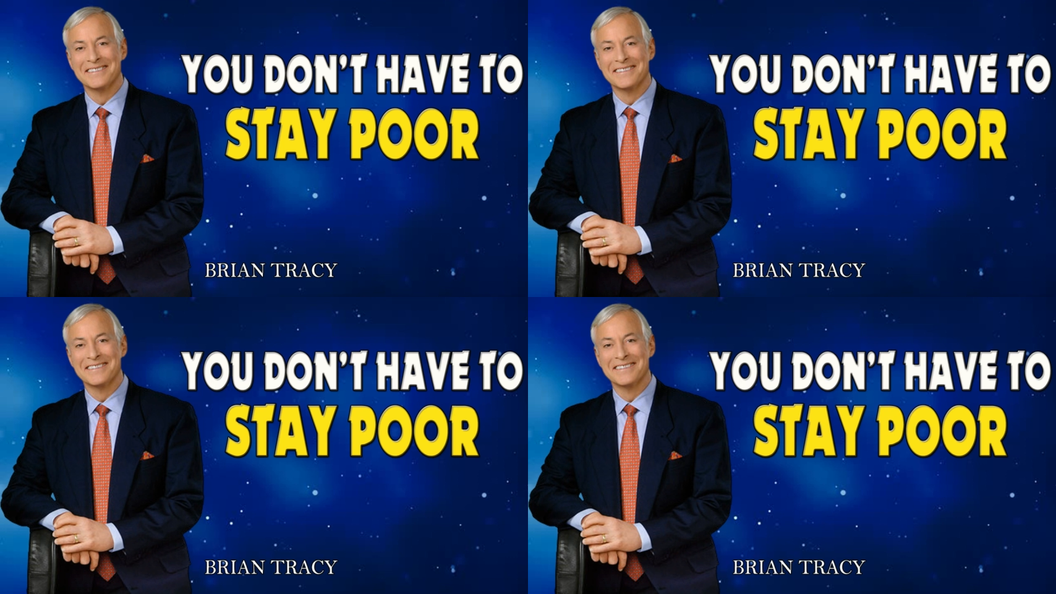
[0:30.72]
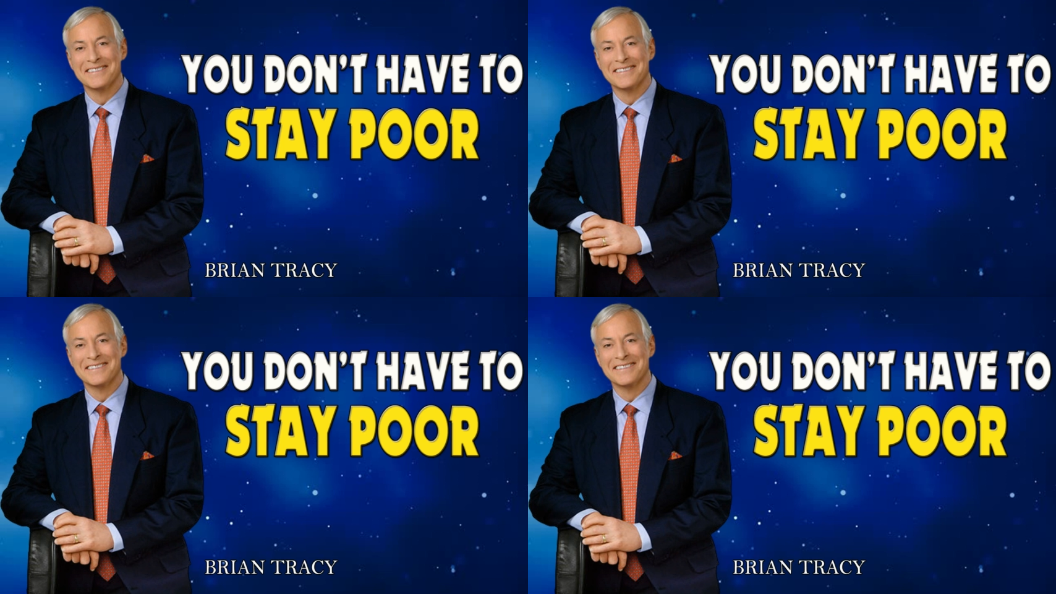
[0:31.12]

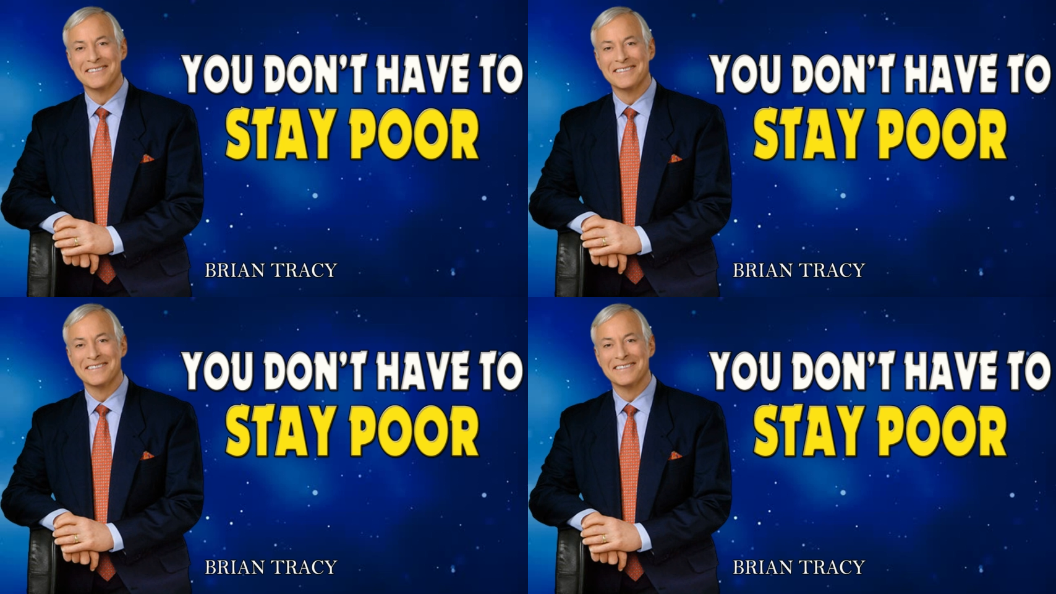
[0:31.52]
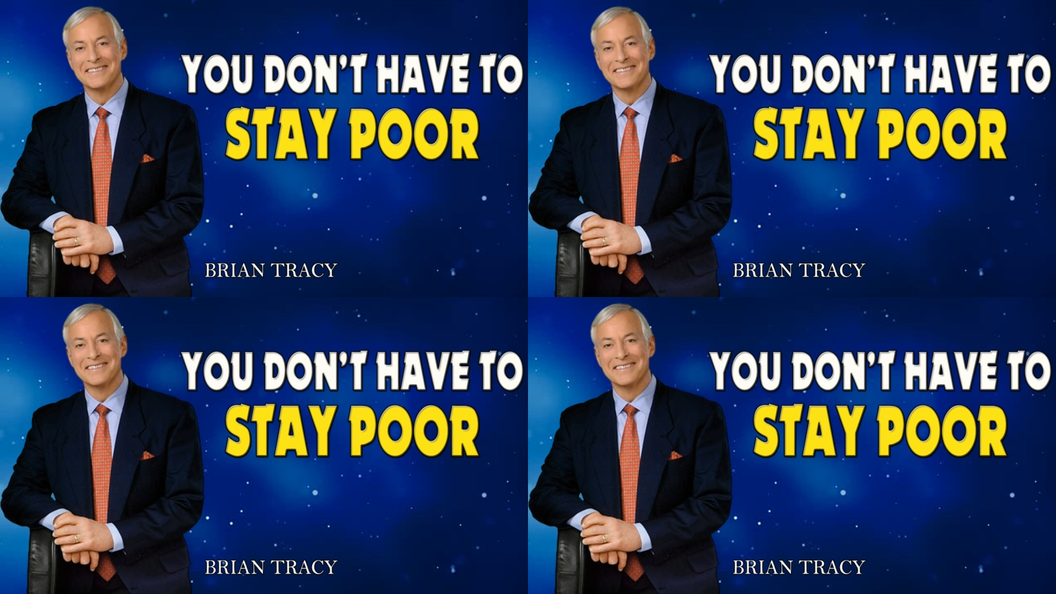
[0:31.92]

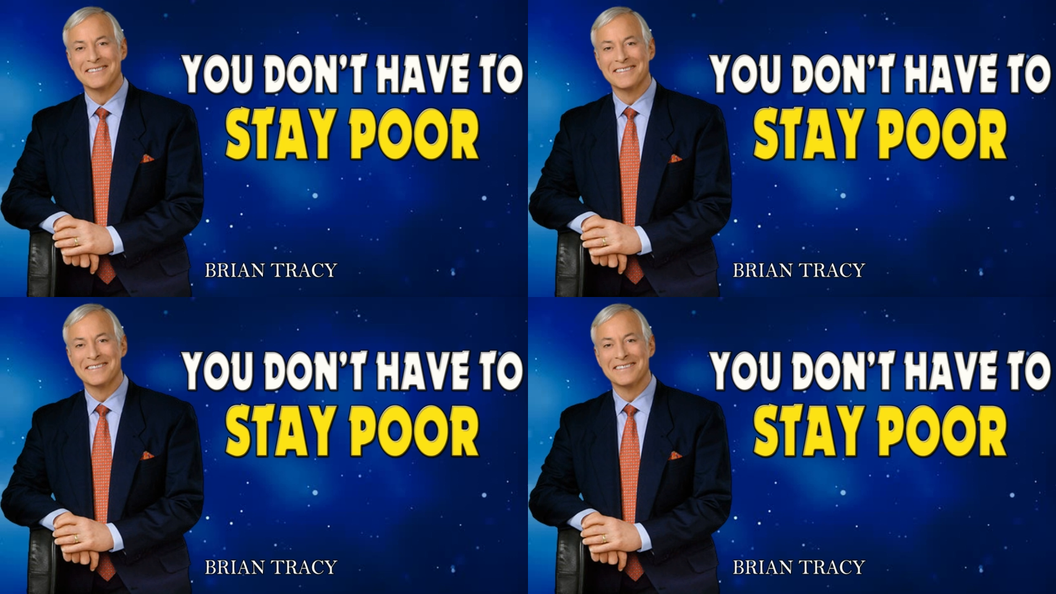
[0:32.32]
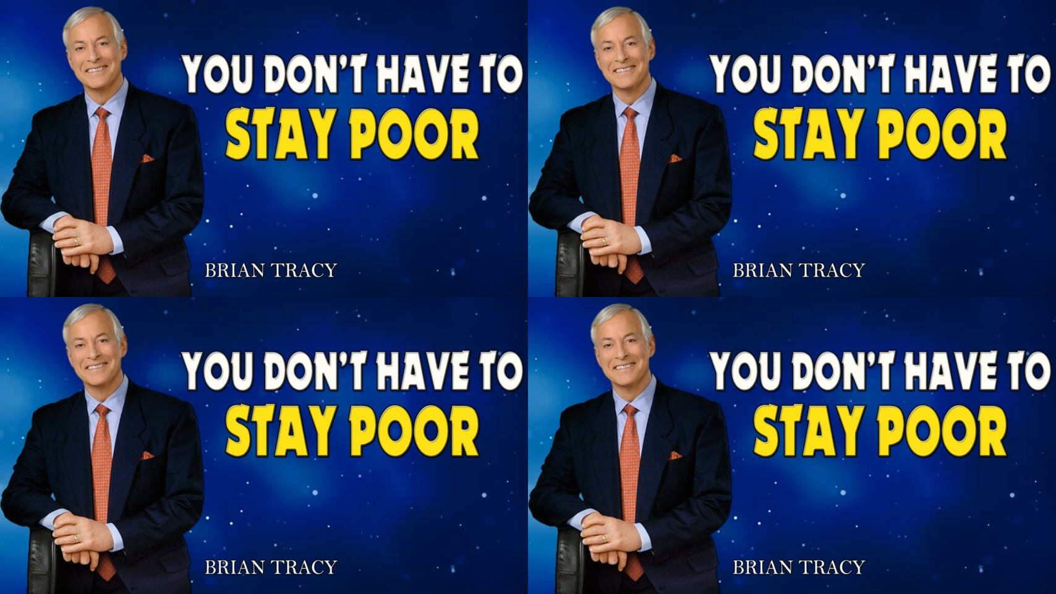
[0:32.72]

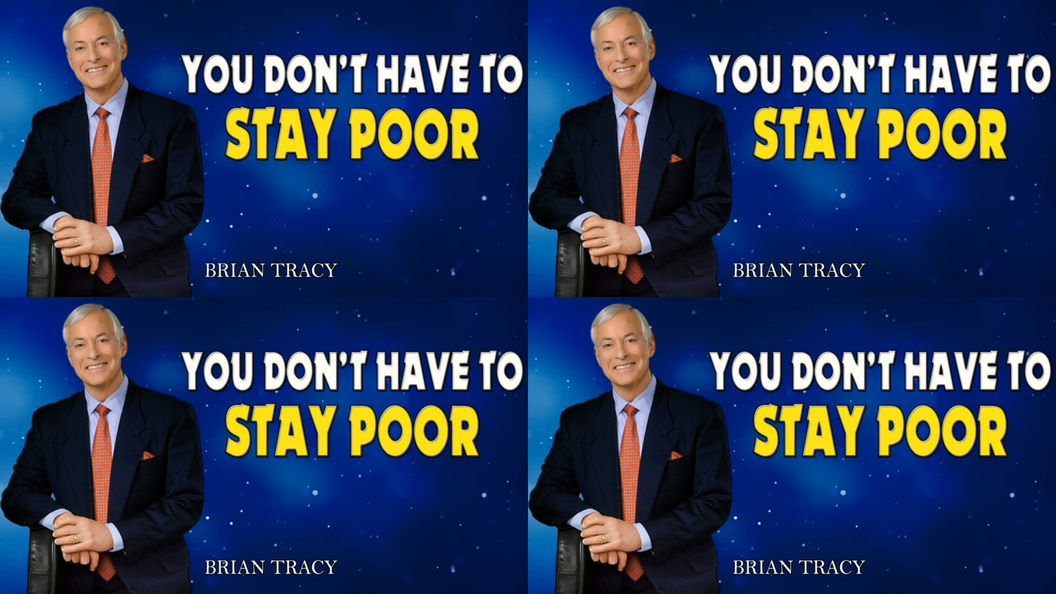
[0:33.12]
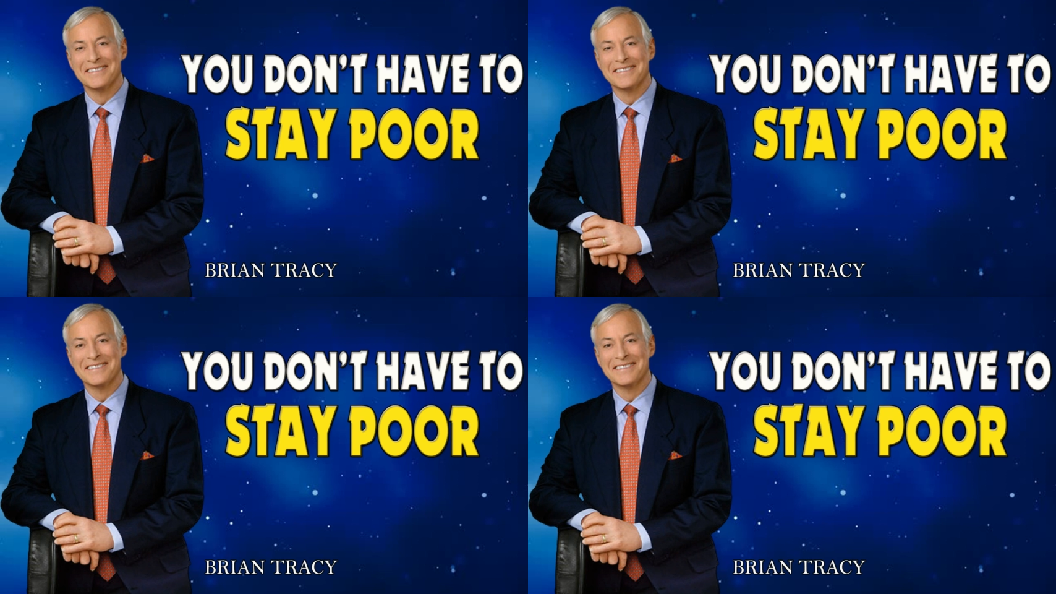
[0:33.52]

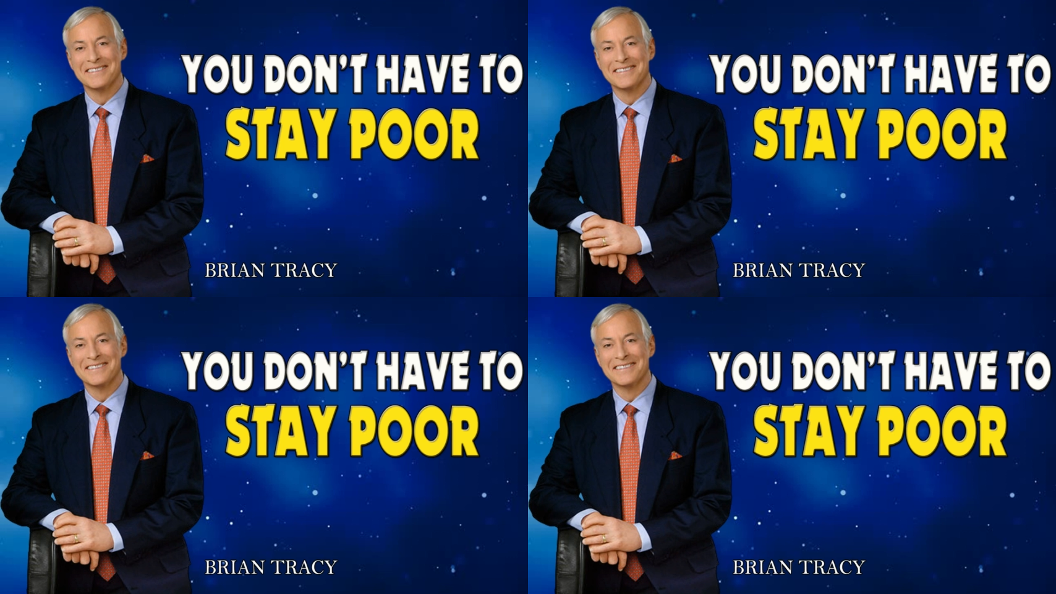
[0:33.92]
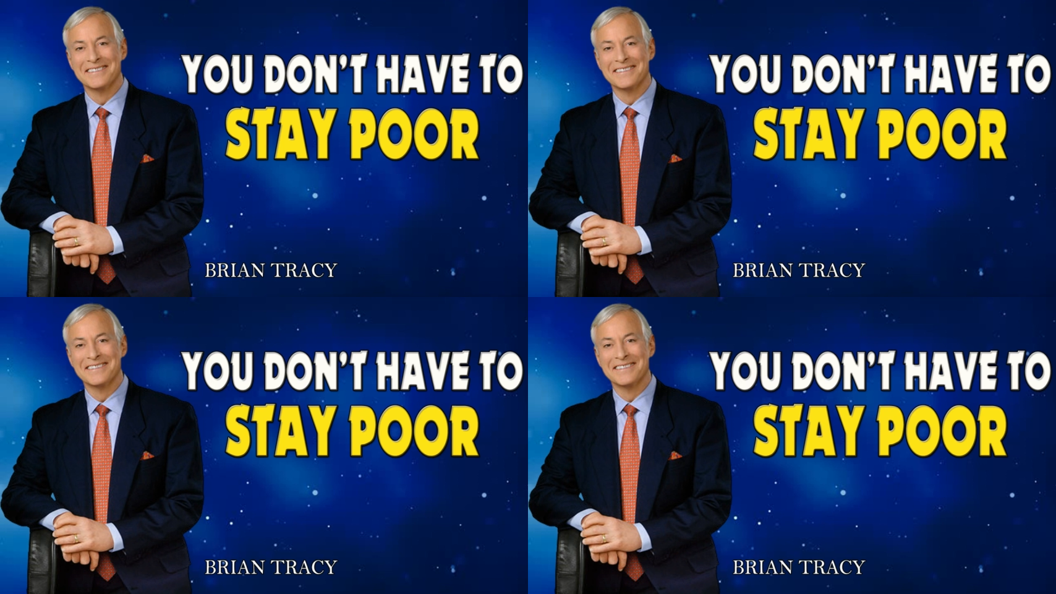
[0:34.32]

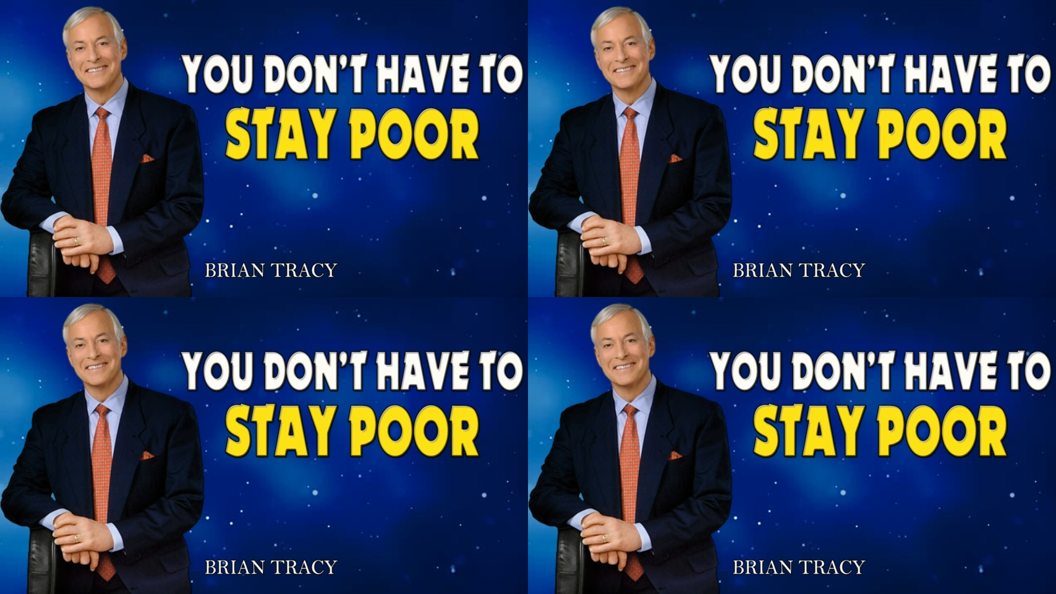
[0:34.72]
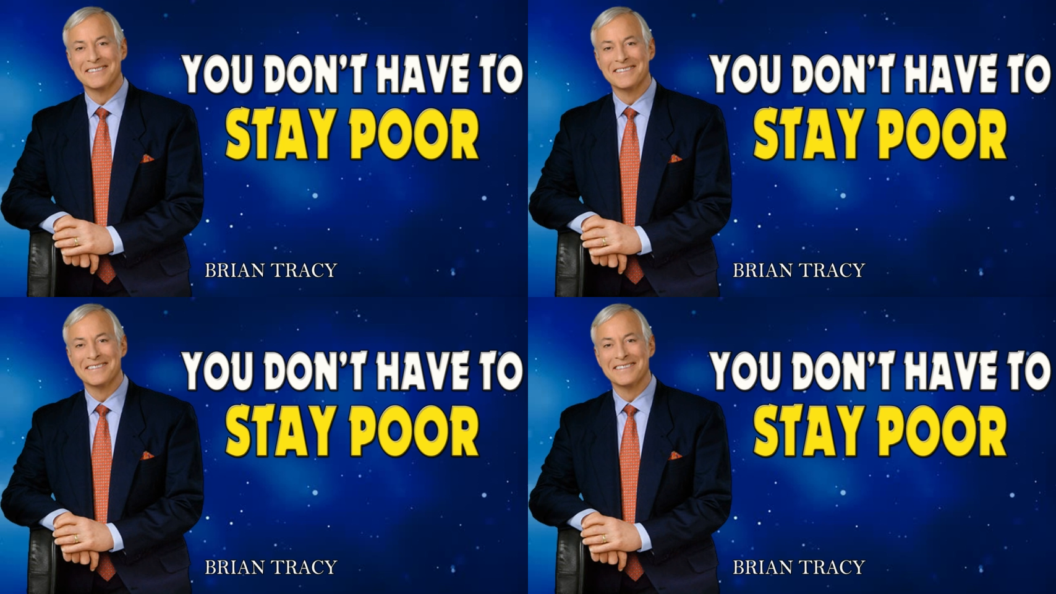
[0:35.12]

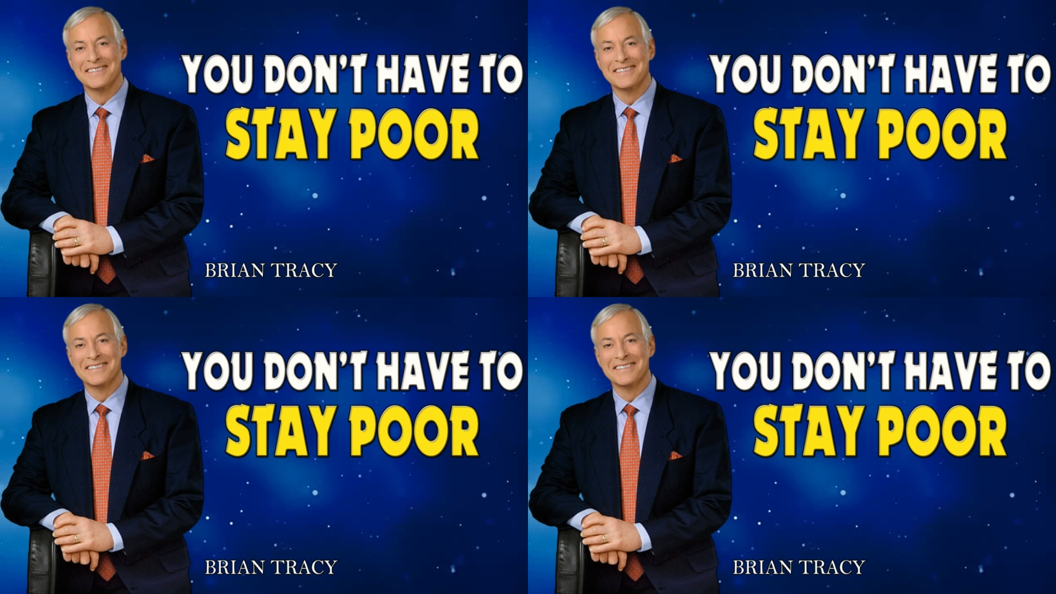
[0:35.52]
This is a still picture; no speech is visible.